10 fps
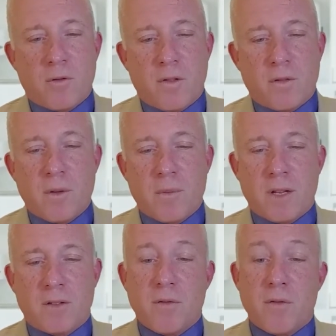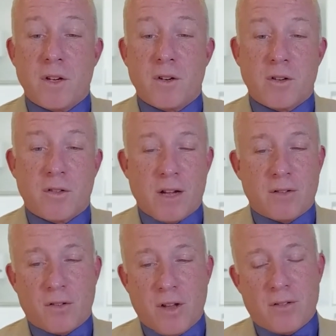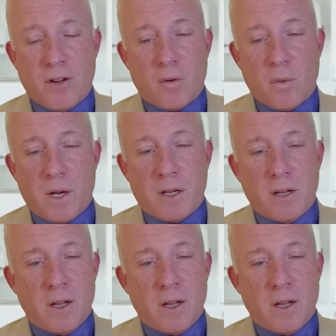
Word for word: fifty minutes of vigorous exercise every week.